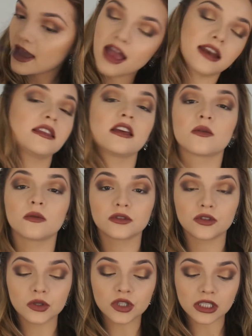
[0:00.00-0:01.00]
Anything will
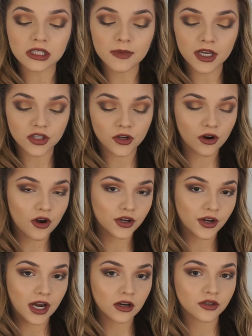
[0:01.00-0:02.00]
do, just to make sure all
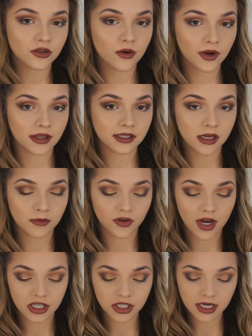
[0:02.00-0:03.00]
your hairs are going in the same
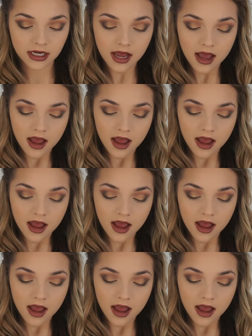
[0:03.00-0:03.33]
direction.